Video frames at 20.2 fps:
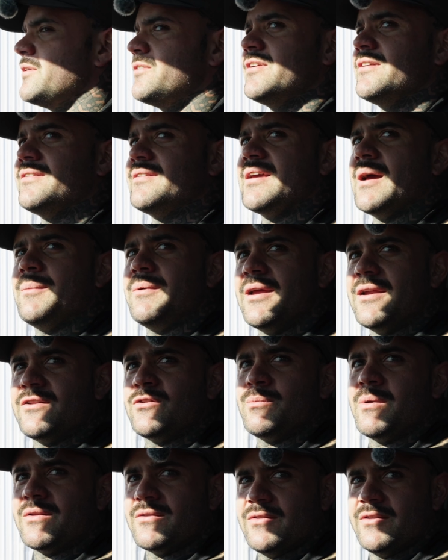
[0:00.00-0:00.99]
said to come down and
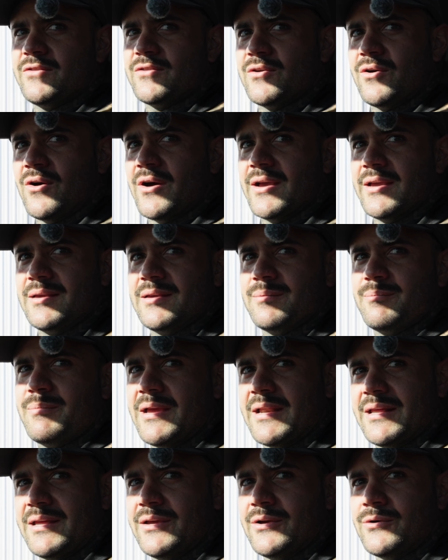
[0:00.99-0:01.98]
speak to this guy,
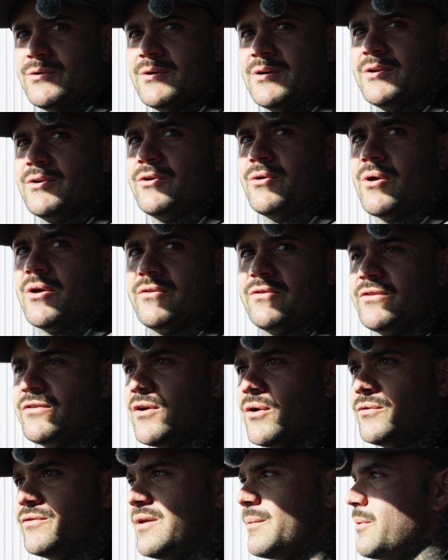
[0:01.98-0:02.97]
Peter Hill, who owns this
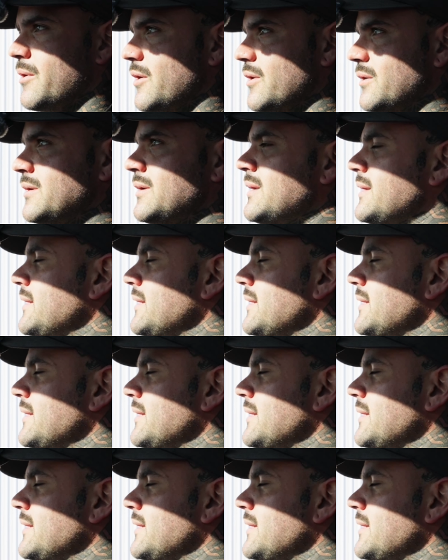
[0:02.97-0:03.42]
whole depot,